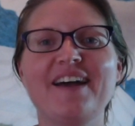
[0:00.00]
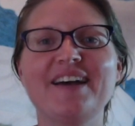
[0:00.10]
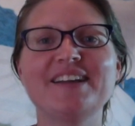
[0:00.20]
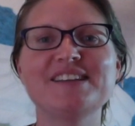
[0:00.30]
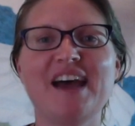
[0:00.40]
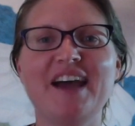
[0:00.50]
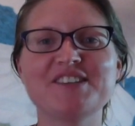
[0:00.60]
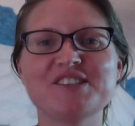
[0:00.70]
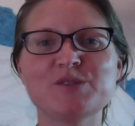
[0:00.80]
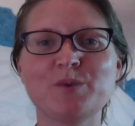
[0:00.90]
and I
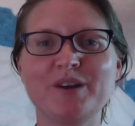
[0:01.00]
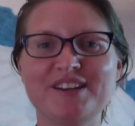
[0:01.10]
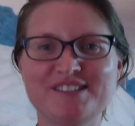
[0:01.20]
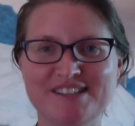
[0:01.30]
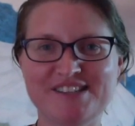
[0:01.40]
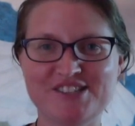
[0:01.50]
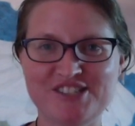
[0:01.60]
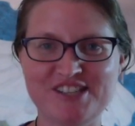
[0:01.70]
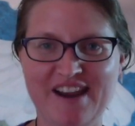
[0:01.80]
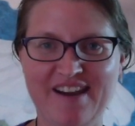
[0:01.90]
just wanted to
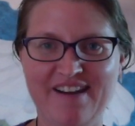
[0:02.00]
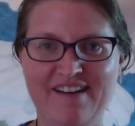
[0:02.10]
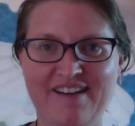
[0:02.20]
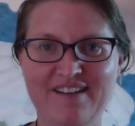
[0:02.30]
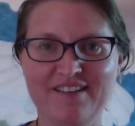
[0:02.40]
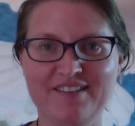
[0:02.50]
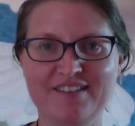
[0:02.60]
share